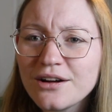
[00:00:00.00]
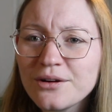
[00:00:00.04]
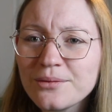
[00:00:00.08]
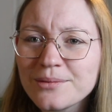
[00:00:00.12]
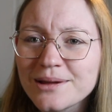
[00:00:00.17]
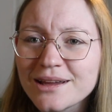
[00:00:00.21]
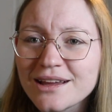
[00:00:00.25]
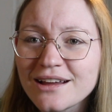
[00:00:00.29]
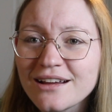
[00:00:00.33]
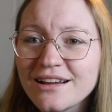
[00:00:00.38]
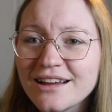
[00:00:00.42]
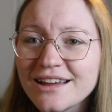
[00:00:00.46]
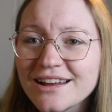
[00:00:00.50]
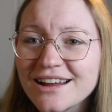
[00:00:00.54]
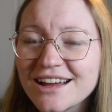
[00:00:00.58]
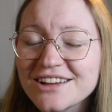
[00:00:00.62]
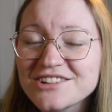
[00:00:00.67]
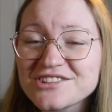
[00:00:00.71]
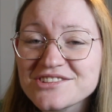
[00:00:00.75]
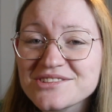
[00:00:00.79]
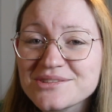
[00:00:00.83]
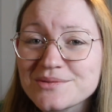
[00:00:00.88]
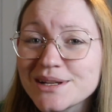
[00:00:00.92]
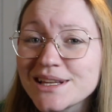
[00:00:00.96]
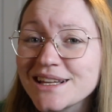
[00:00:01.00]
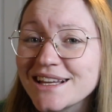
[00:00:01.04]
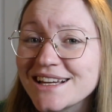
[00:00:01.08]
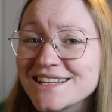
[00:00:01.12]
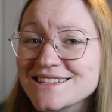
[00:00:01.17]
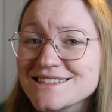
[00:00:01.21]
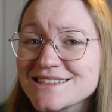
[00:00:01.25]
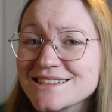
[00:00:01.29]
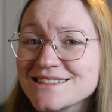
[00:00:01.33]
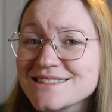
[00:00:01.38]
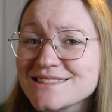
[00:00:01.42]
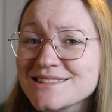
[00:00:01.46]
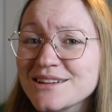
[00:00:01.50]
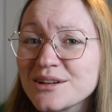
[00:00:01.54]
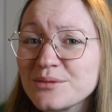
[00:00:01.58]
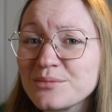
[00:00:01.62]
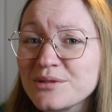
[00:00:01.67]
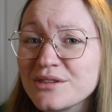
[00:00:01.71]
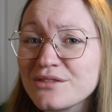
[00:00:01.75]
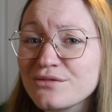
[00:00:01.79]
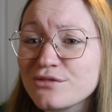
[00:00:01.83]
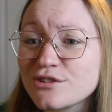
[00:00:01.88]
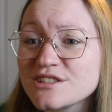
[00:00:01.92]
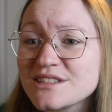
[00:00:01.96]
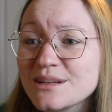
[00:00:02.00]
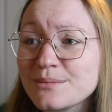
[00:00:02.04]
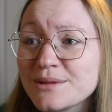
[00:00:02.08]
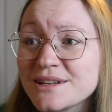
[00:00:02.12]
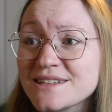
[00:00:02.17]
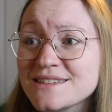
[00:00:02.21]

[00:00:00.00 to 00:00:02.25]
Oh my God, I just realized this is gonna be the first time